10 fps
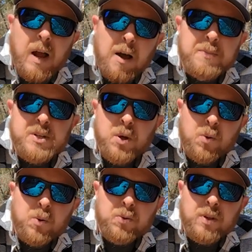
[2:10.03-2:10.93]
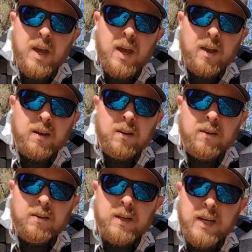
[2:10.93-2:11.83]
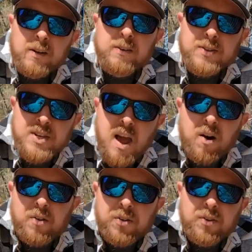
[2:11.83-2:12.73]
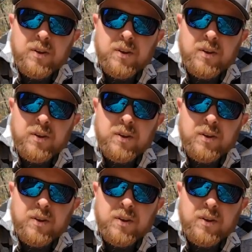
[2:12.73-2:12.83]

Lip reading: I've been told that here in the South,